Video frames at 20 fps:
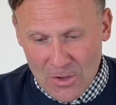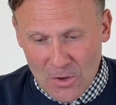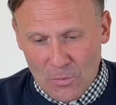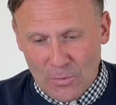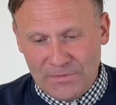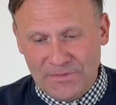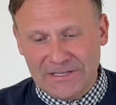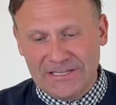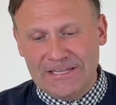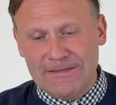
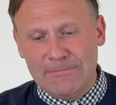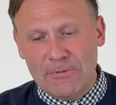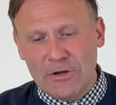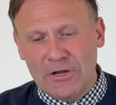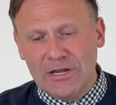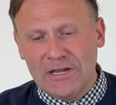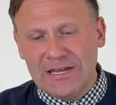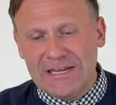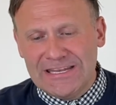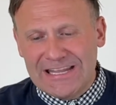What the
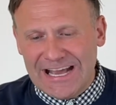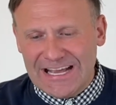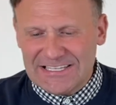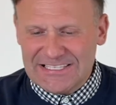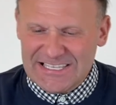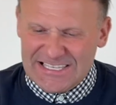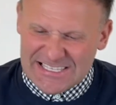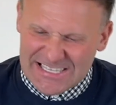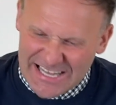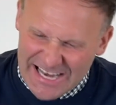community
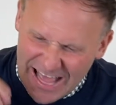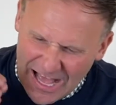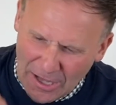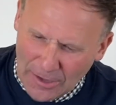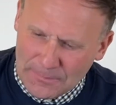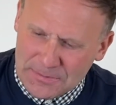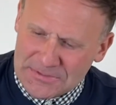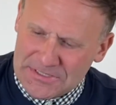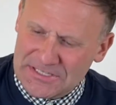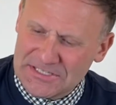does is it
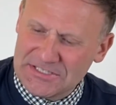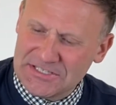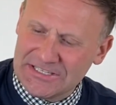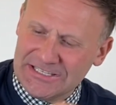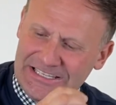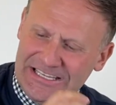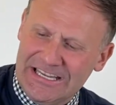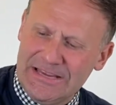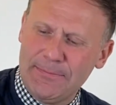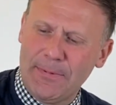helps us to
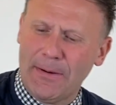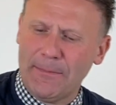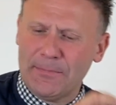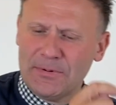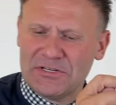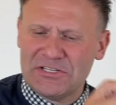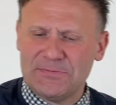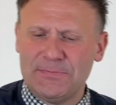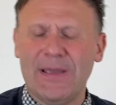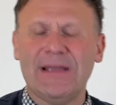keep our
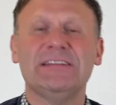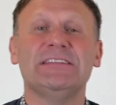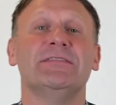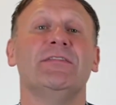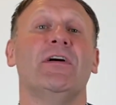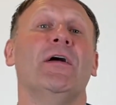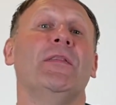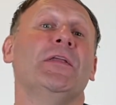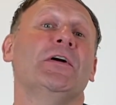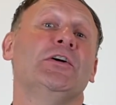
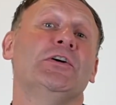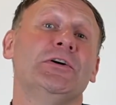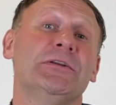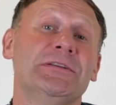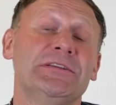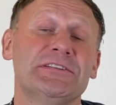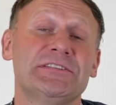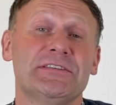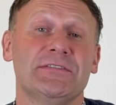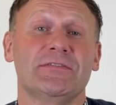perspective on the
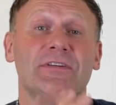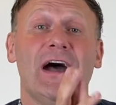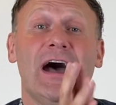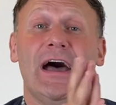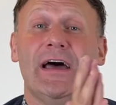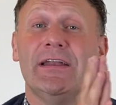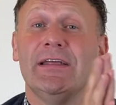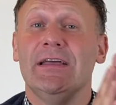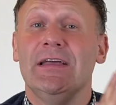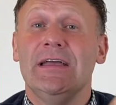goodness of
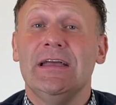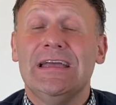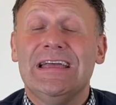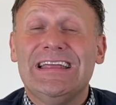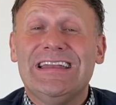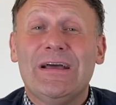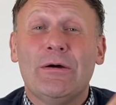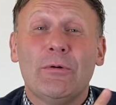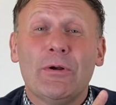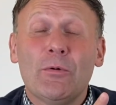God.
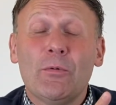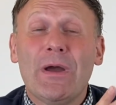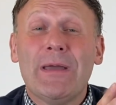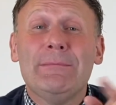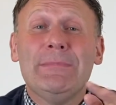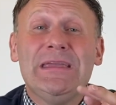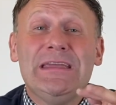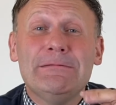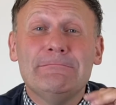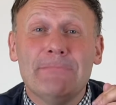Now, what do I
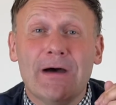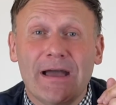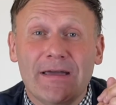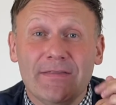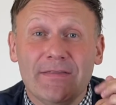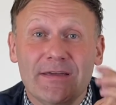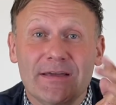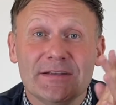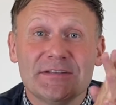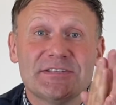mean by
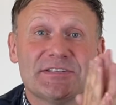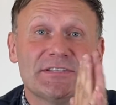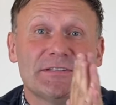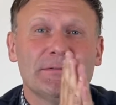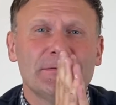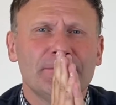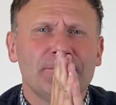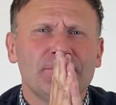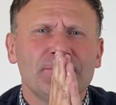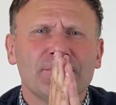
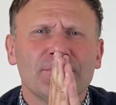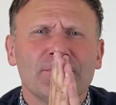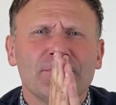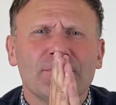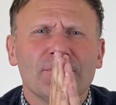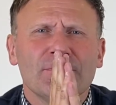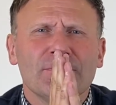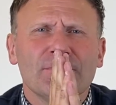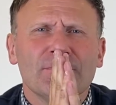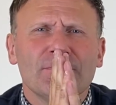this?
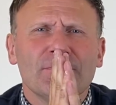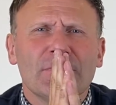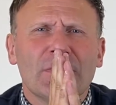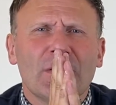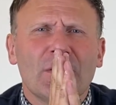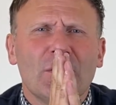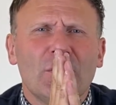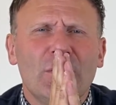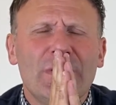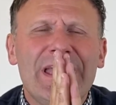
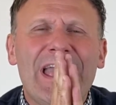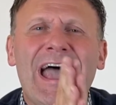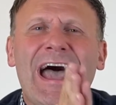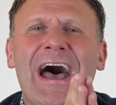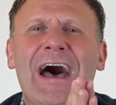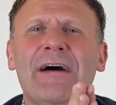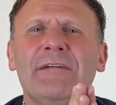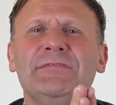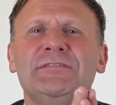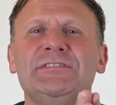We
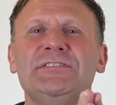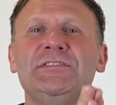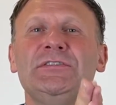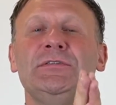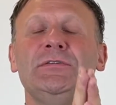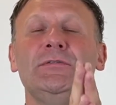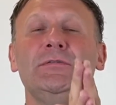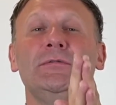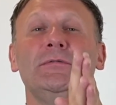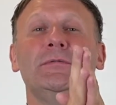have
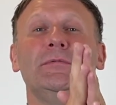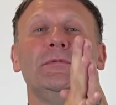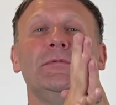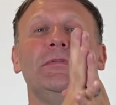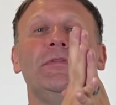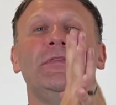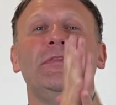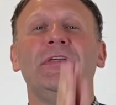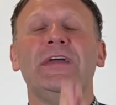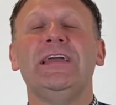to
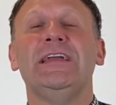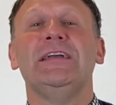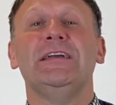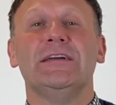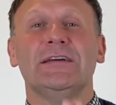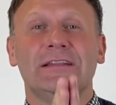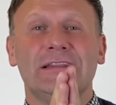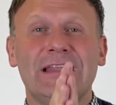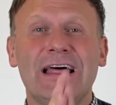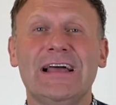
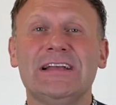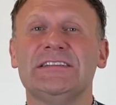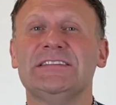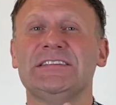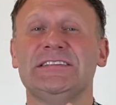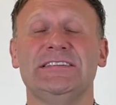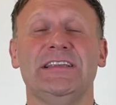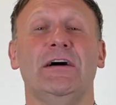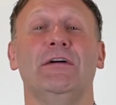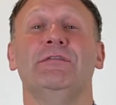think less
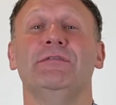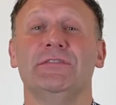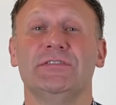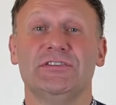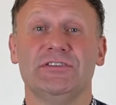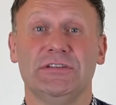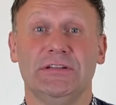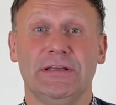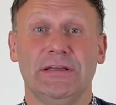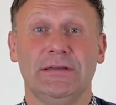
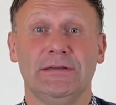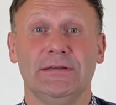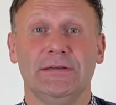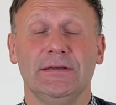selfishly.